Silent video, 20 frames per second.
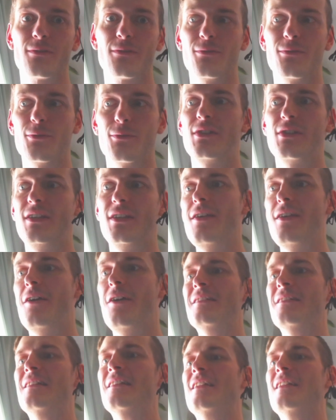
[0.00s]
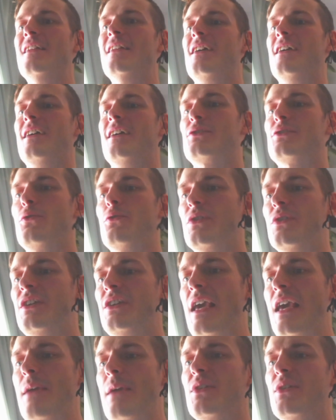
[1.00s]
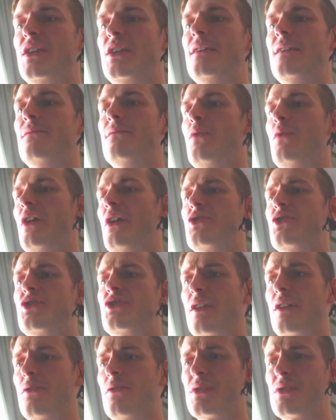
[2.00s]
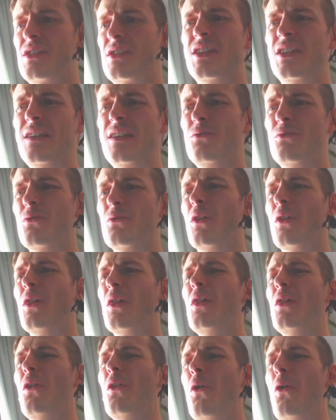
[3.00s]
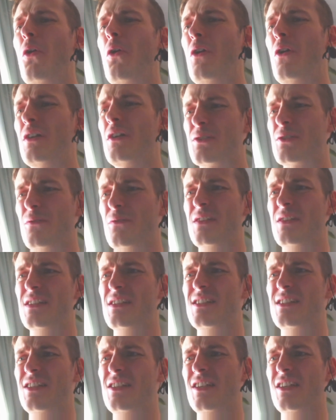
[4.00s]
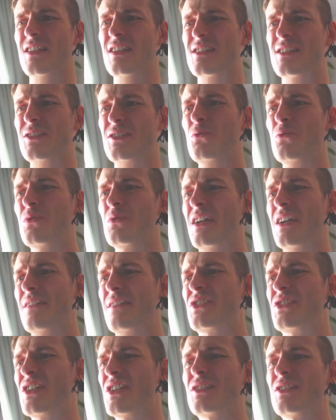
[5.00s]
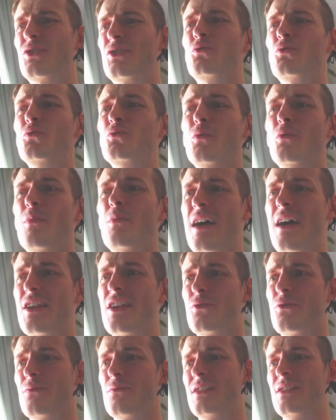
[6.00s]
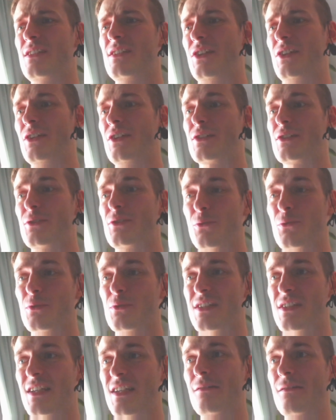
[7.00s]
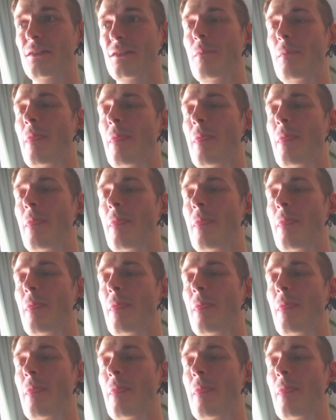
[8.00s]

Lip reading: you see. So game very generous, it give you lots of these tickets. You have just too much of these tickets, you could say even.